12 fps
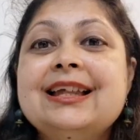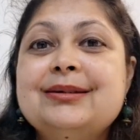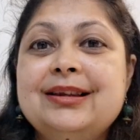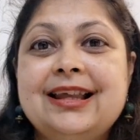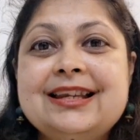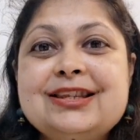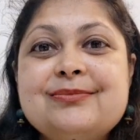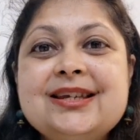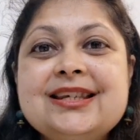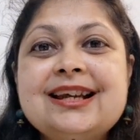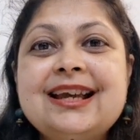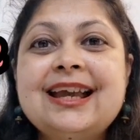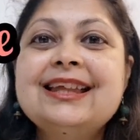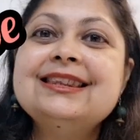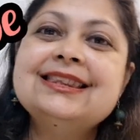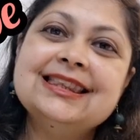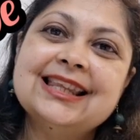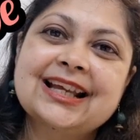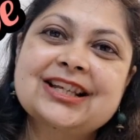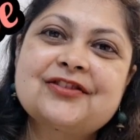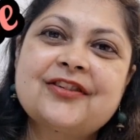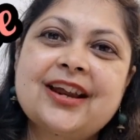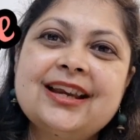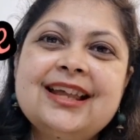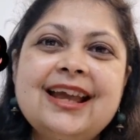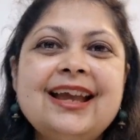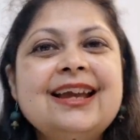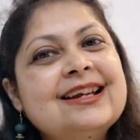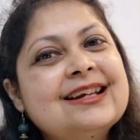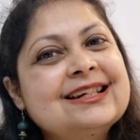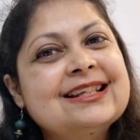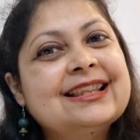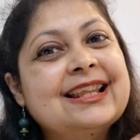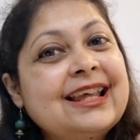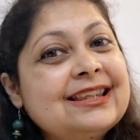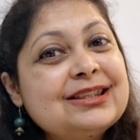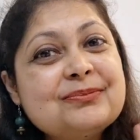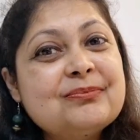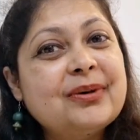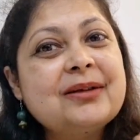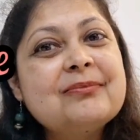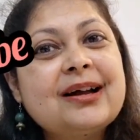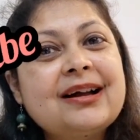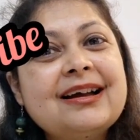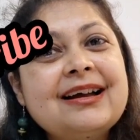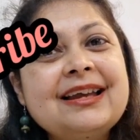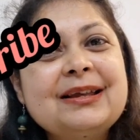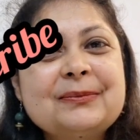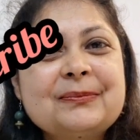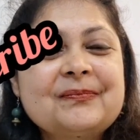Let's meet again next Friday. Till then, bye-bye.